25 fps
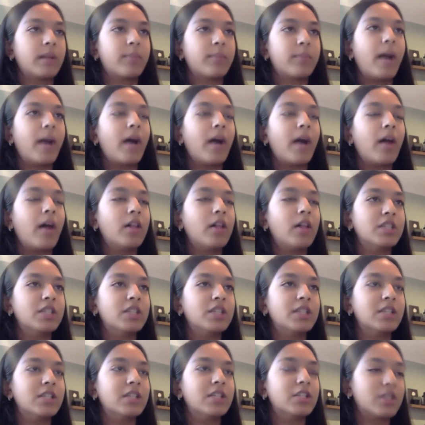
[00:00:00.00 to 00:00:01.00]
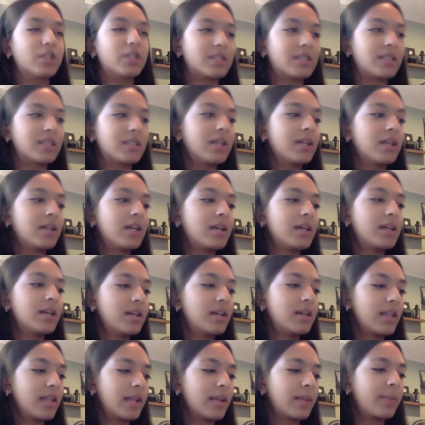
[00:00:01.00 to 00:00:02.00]
like biology than just
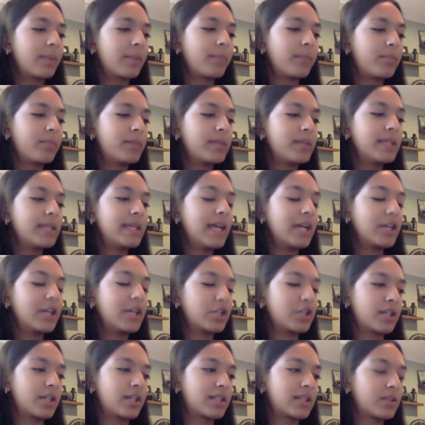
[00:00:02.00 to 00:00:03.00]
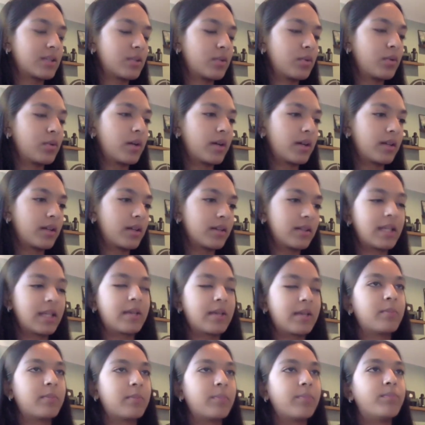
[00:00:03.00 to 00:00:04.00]
like pediatrics or
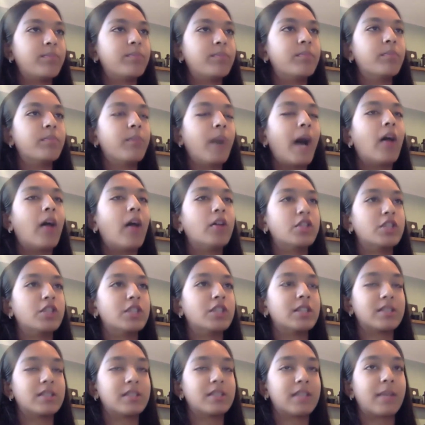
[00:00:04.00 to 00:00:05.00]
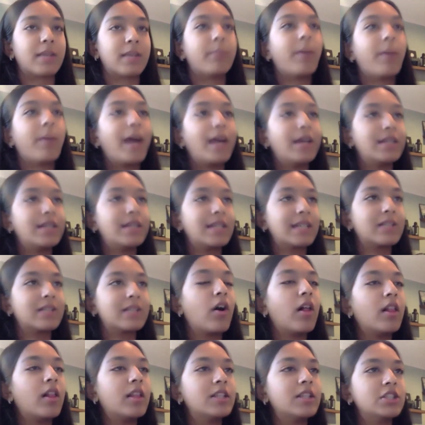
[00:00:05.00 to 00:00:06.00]
like biology. There's like
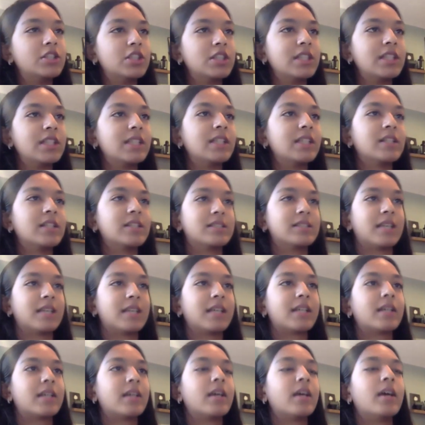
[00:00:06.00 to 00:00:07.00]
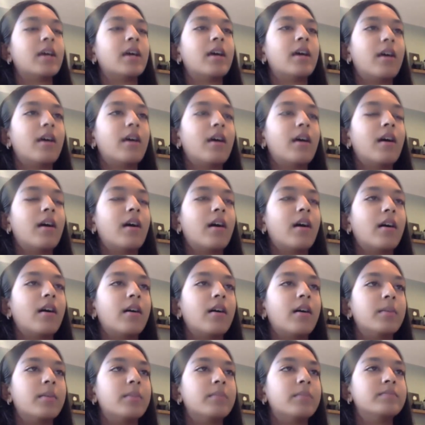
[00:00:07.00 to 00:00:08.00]
biotechnology. There's like
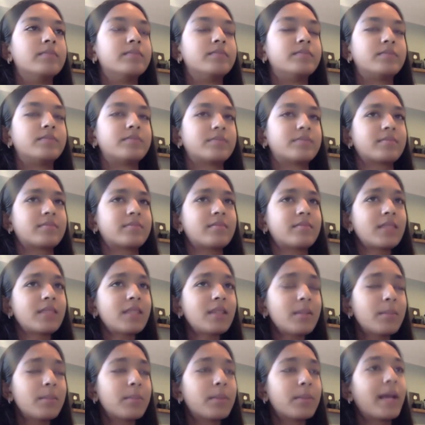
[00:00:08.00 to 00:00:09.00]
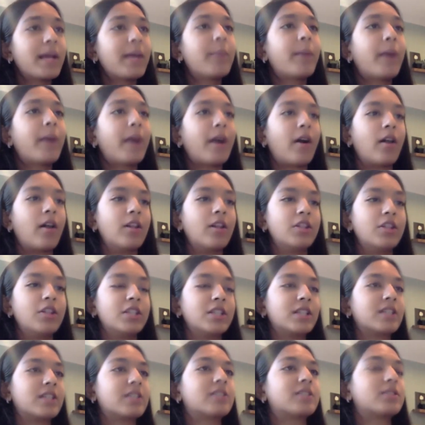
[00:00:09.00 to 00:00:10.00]
um, plant biology.
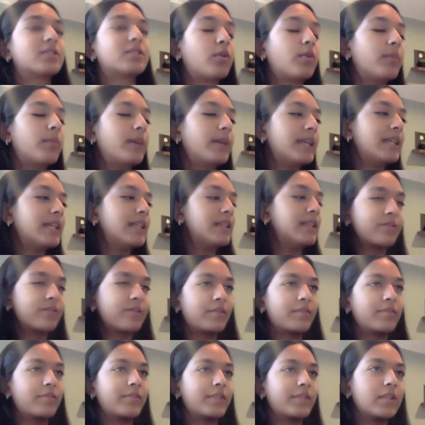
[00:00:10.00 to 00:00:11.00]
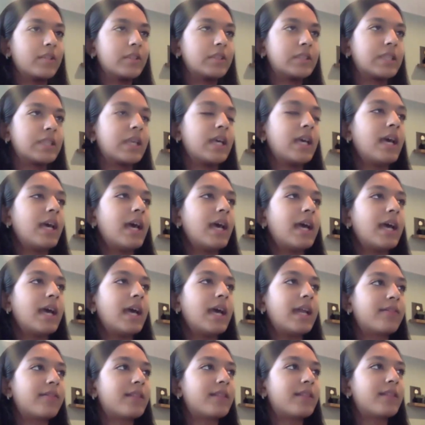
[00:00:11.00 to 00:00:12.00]
There's so many different fields, and
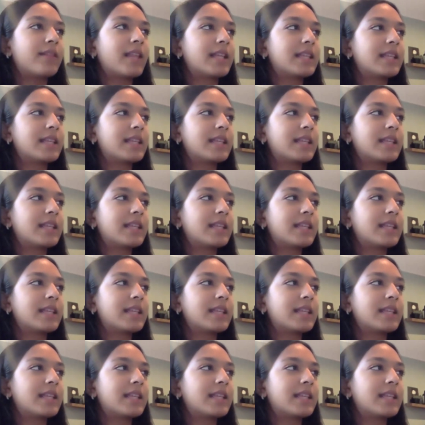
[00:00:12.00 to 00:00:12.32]
I feel like